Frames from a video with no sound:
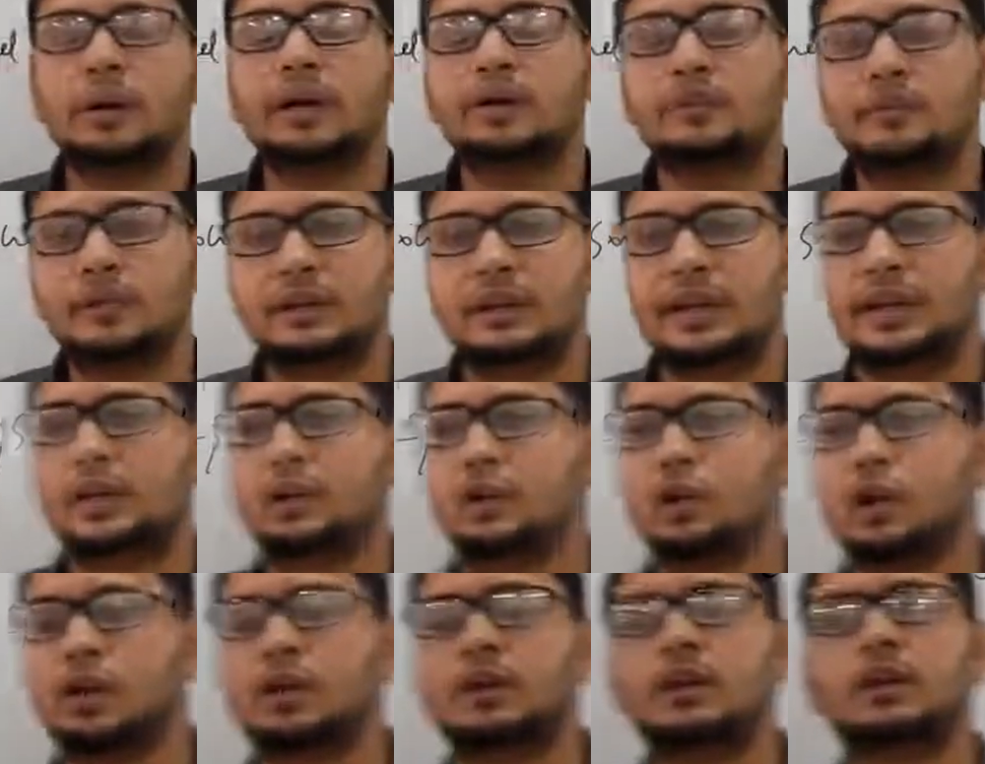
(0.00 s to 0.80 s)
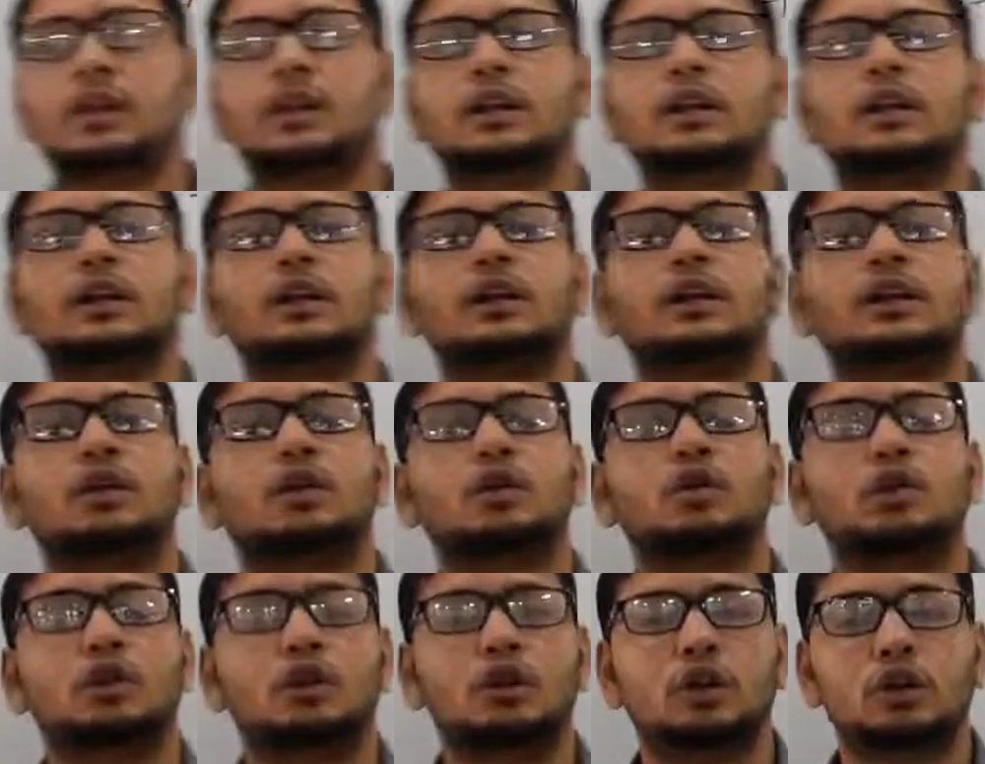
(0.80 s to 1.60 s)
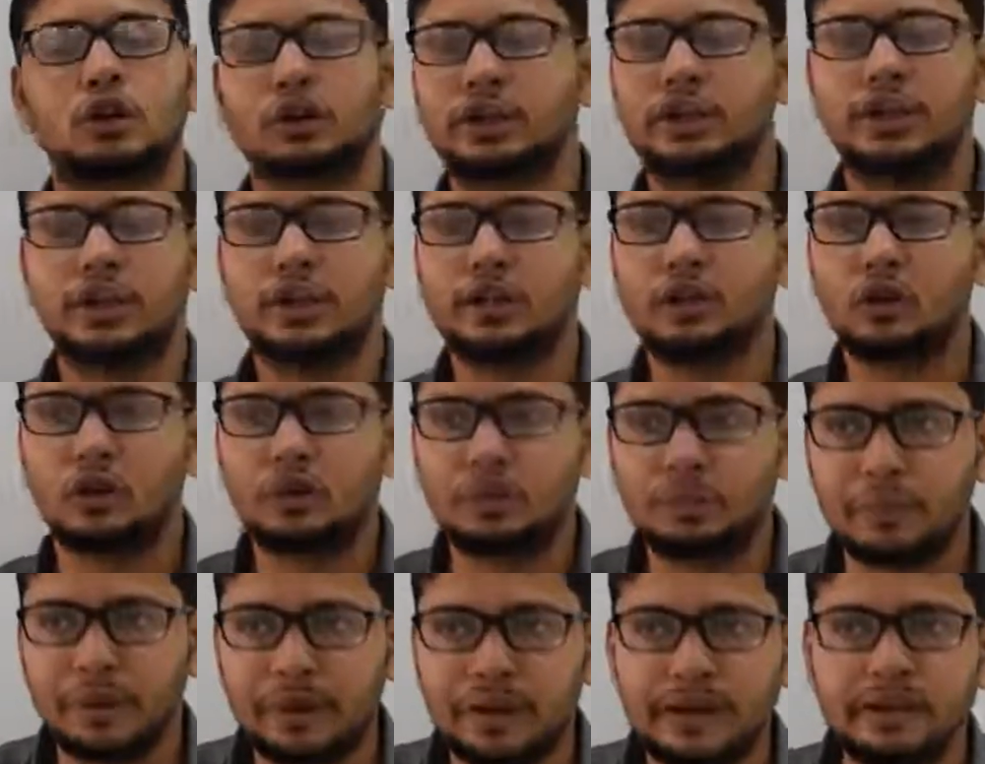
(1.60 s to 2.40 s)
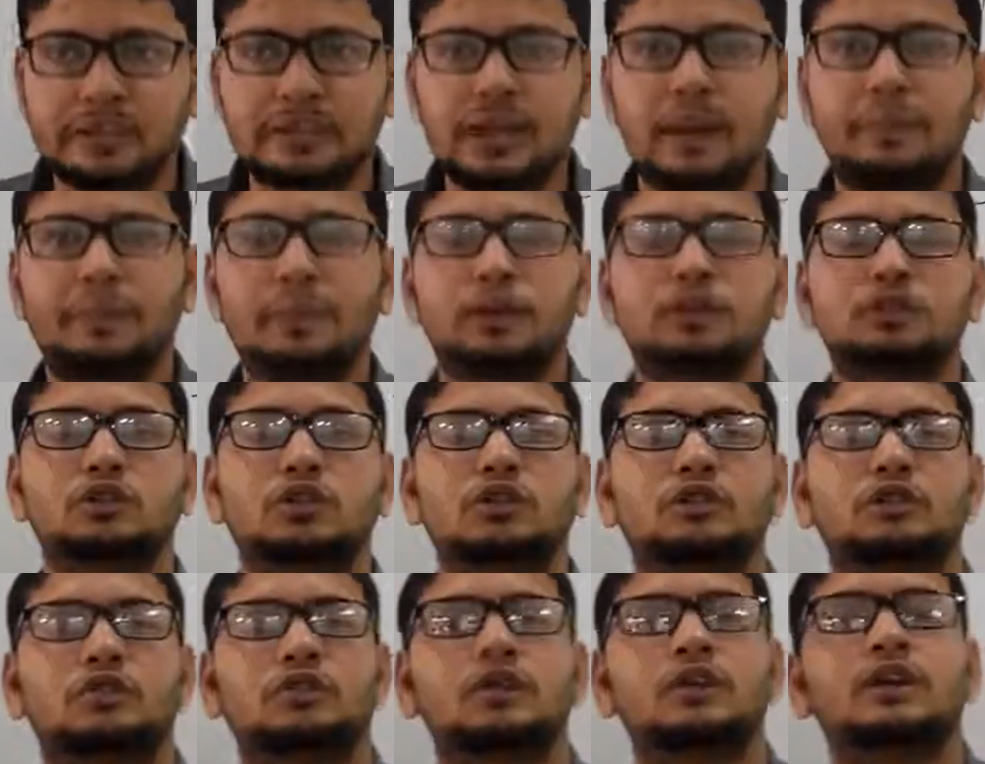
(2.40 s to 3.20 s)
be, there are not many examples of